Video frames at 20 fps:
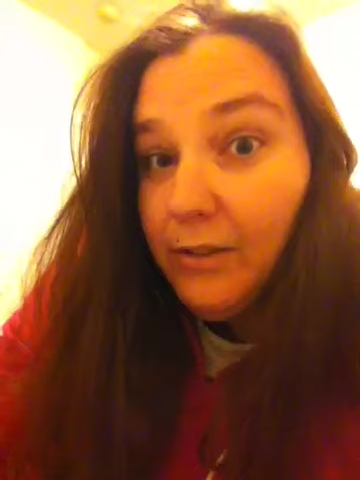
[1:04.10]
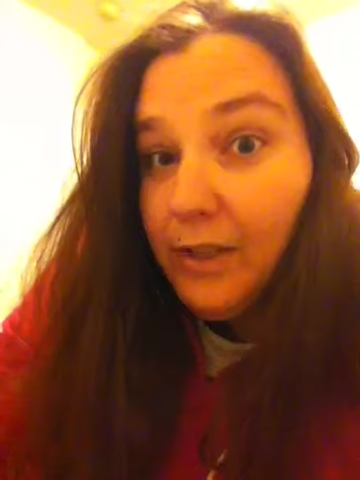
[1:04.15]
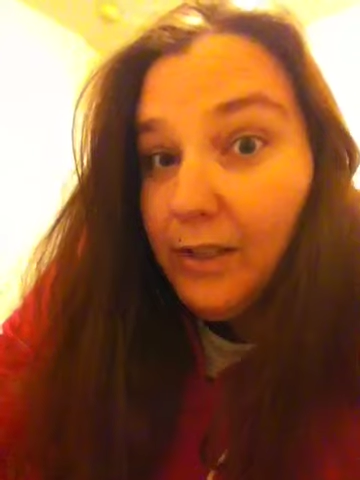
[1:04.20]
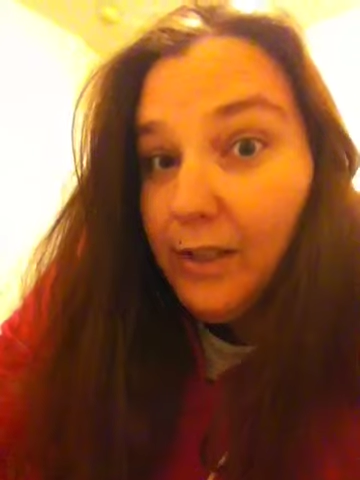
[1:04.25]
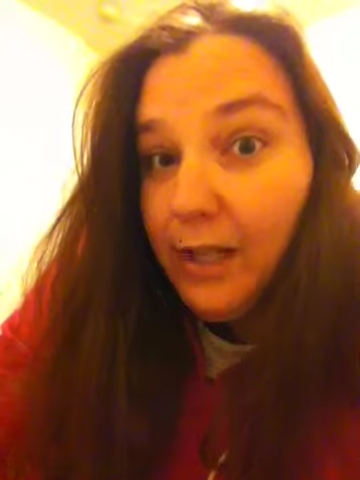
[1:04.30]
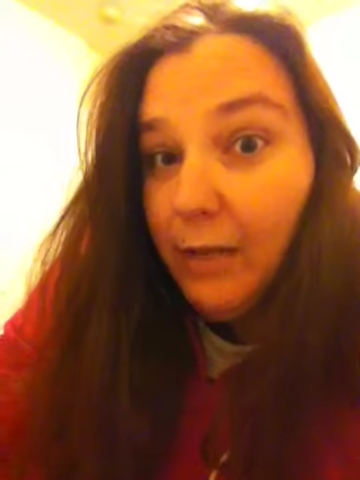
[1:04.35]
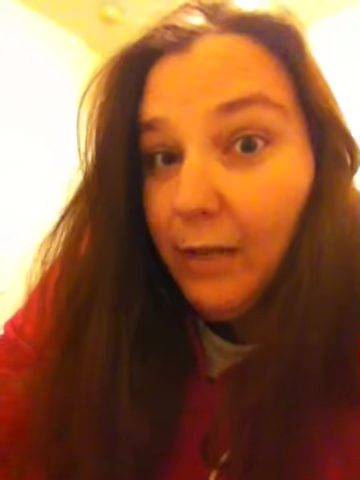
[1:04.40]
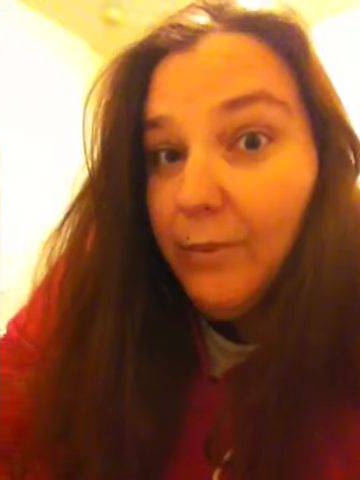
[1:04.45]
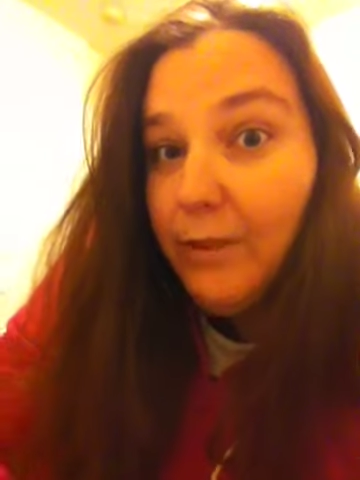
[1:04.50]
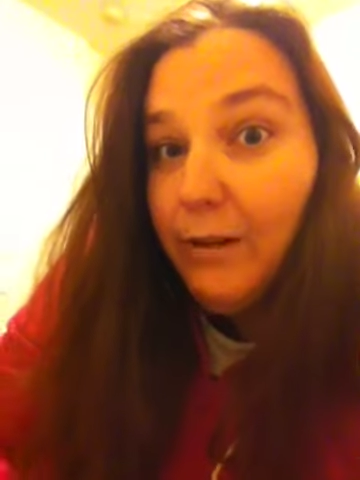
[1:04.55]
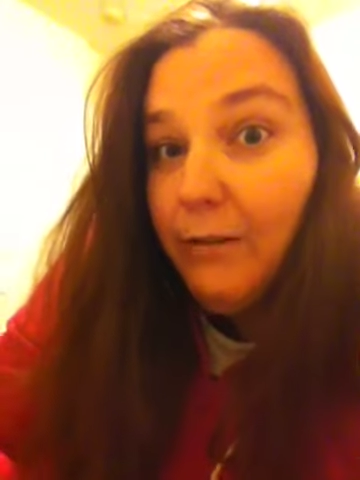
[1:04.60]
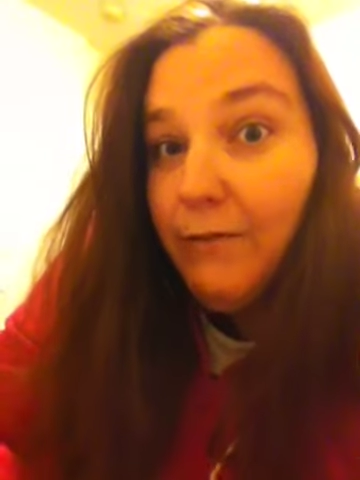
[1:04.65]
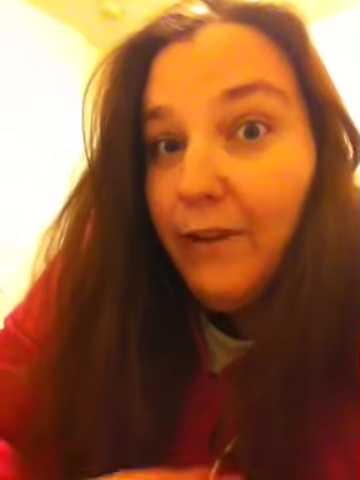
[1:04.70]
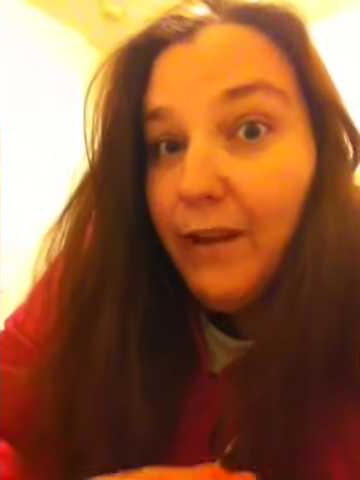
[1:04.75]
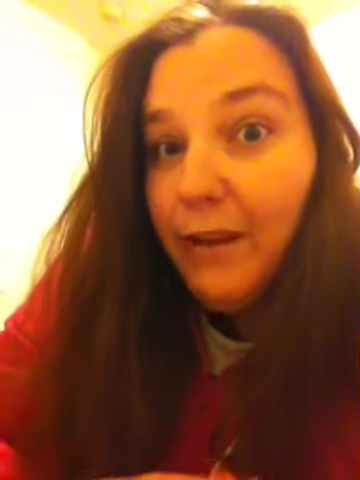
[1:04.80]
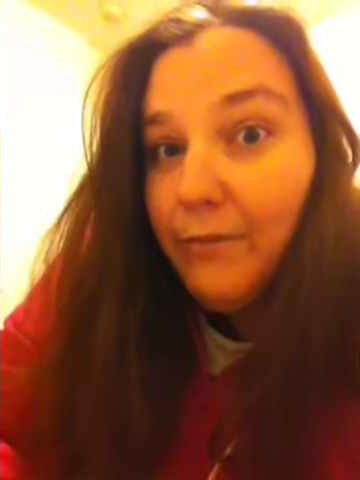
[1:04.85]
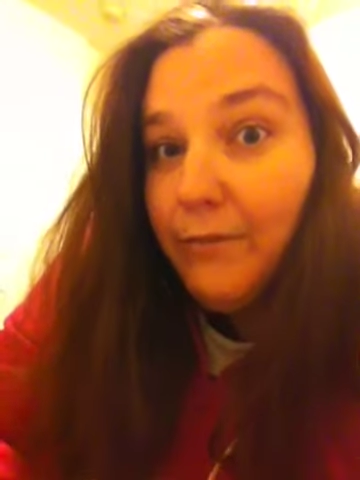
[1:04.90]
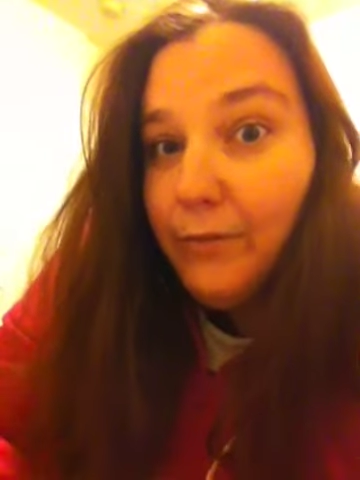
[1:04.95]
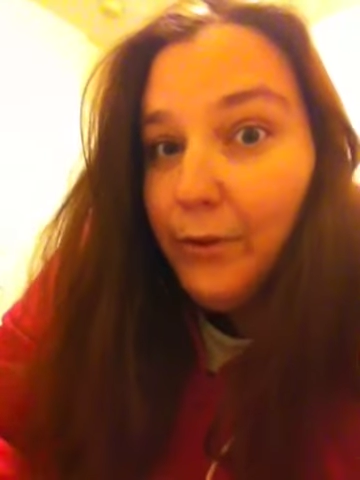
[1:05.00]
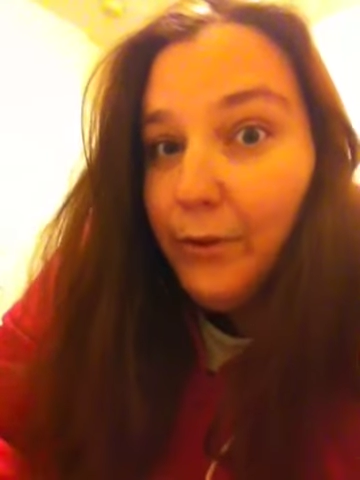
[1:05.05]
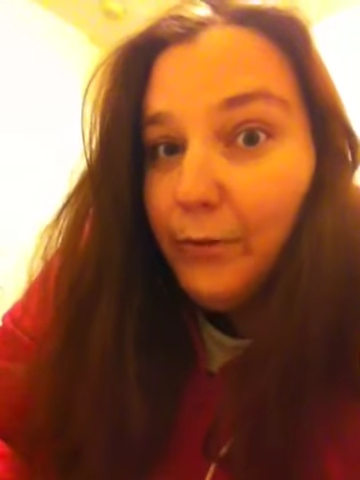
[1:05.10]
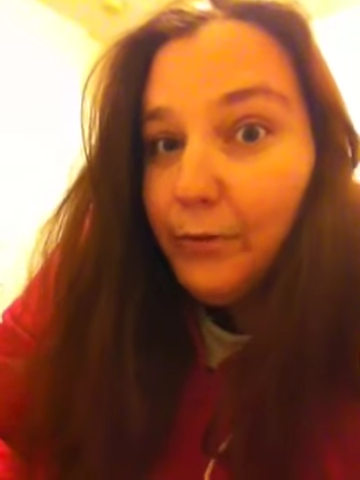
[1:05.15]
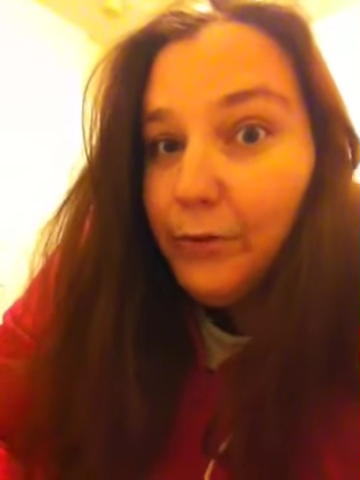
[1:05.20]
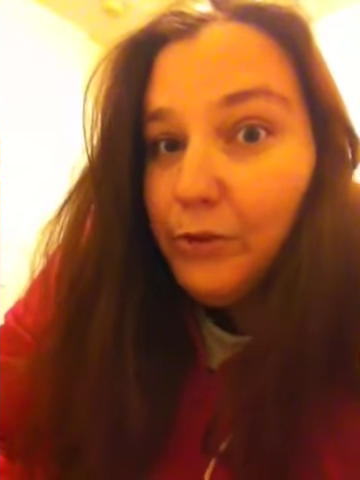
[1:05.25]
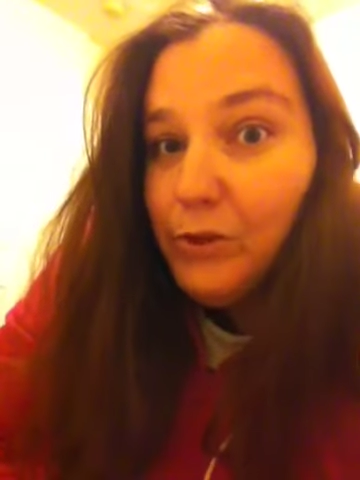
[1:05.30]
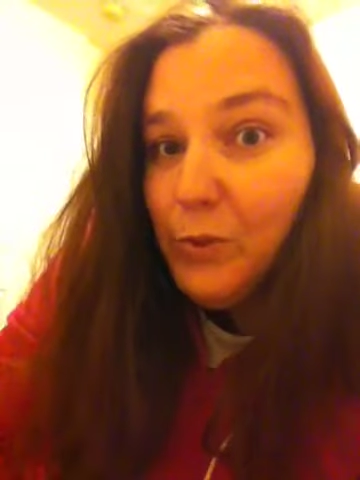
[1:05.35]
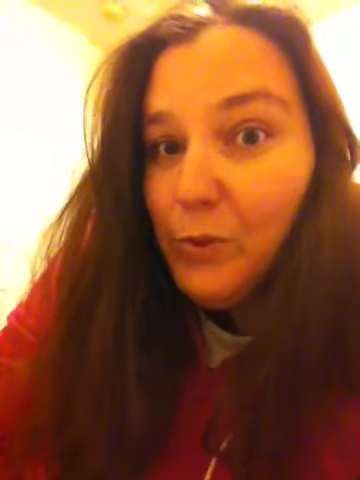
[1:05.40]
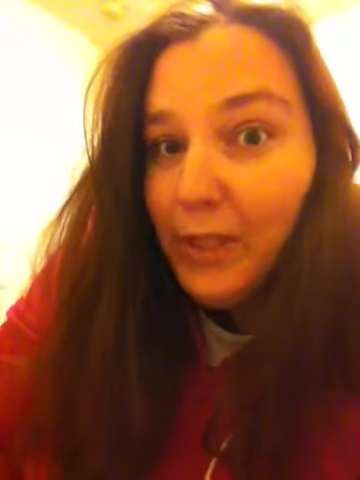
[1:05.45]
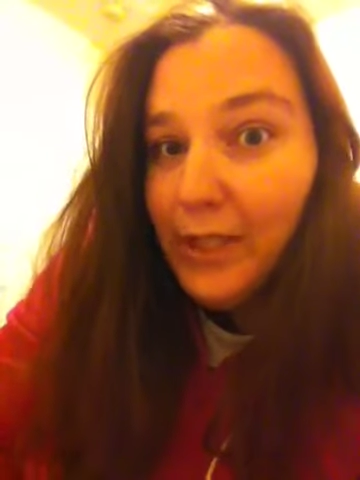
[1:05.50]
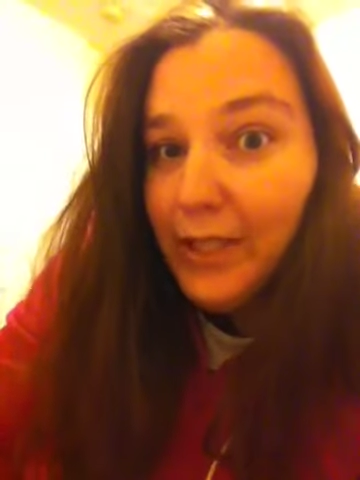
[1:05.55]
it. I've been a fan for over
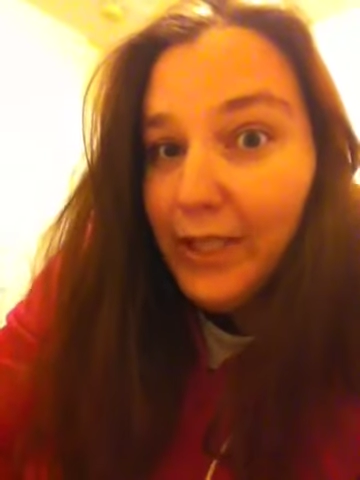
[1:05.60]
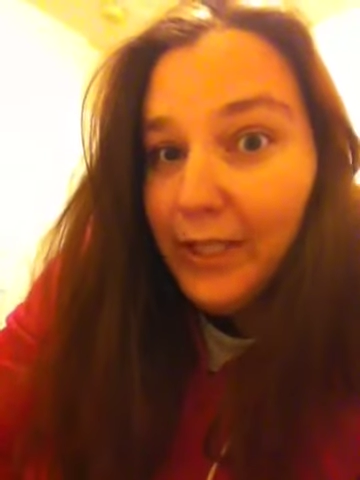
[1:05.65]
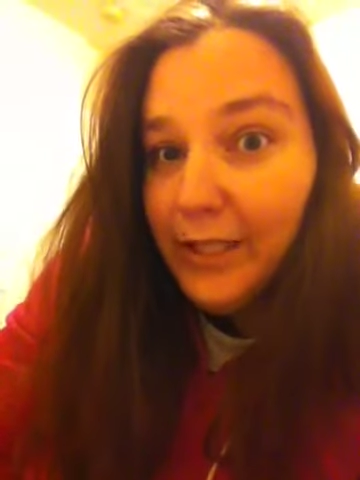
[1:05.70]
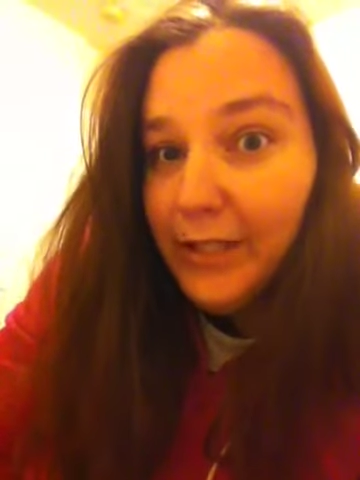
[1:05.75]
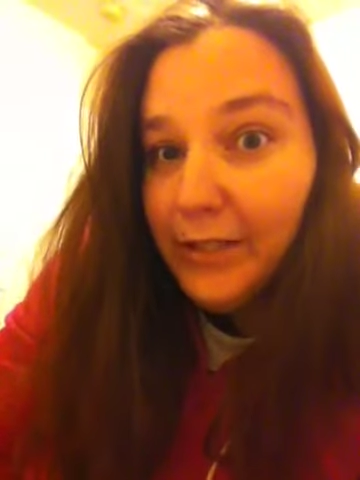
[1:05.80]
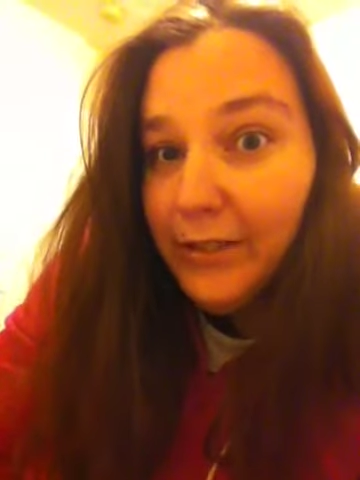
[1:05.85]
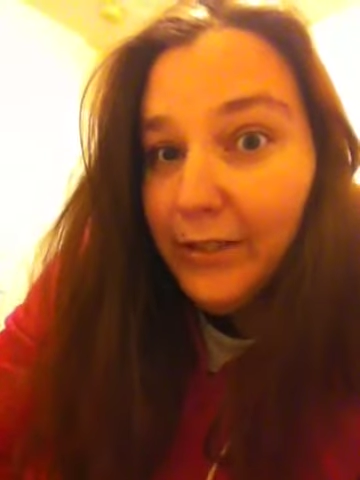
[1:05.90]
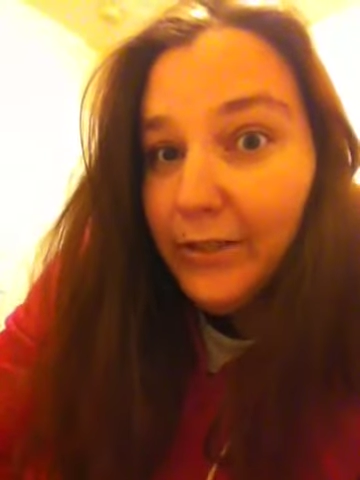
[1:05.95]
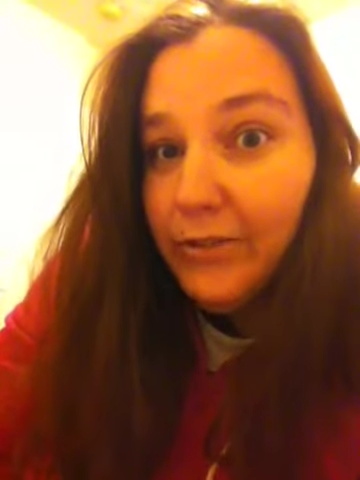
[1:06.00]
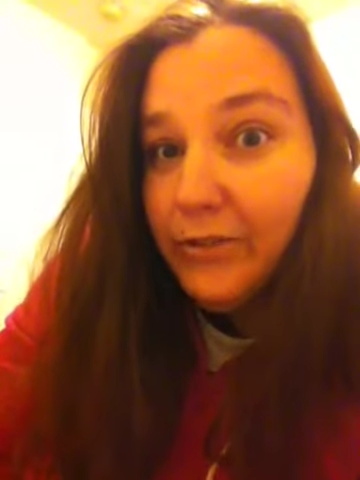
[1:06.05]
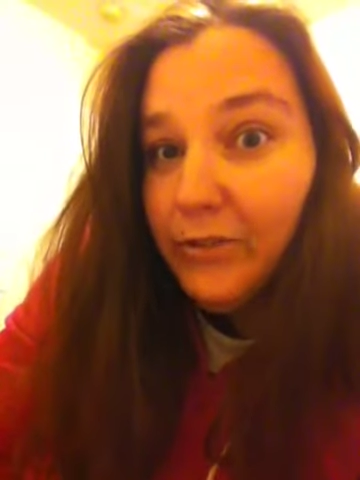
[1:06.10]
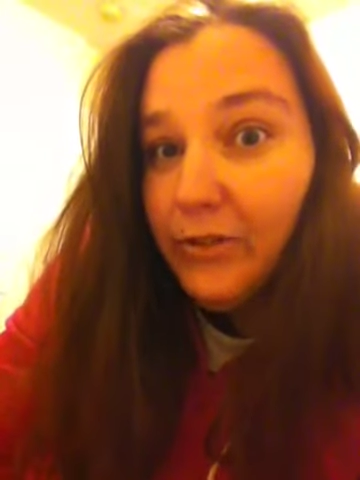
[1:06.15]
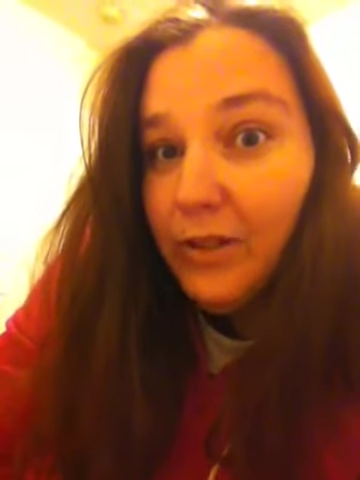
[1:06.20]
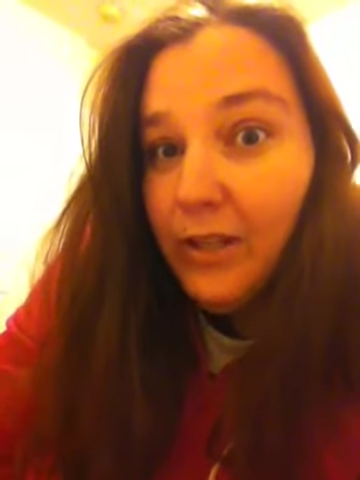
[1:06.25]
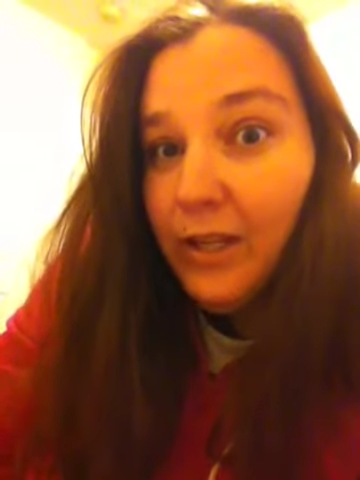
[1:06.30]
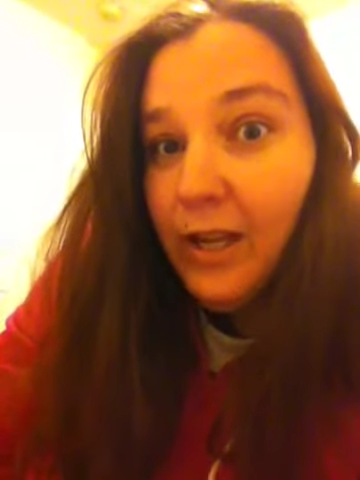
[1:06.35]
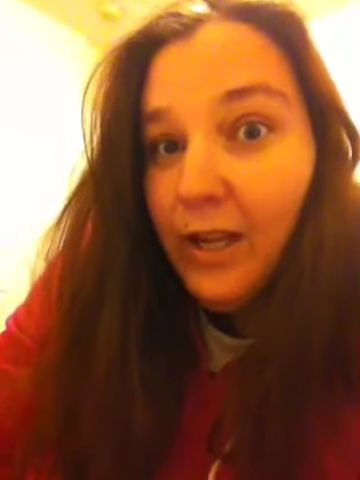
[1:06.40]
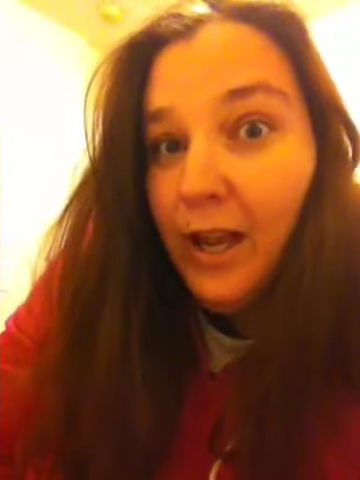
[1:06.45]
20 years.